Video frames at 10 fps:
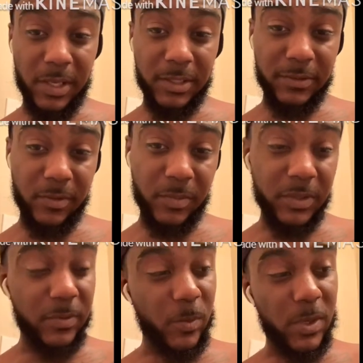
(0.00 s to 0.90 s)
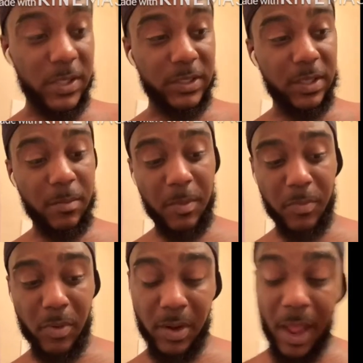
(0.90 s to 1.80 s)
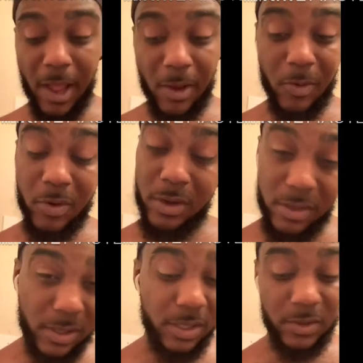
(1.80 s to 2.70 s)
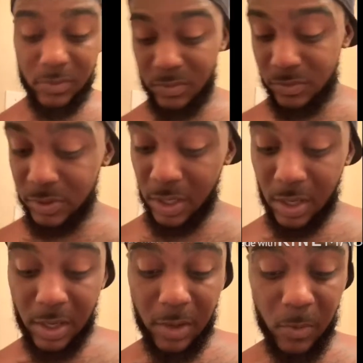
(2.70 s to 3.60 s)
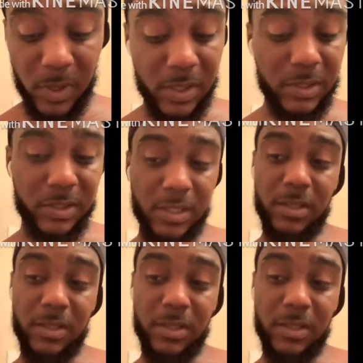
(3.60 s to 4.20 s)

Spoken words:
This is gonna be some real shit. We'll be pouring all hood news, real shit.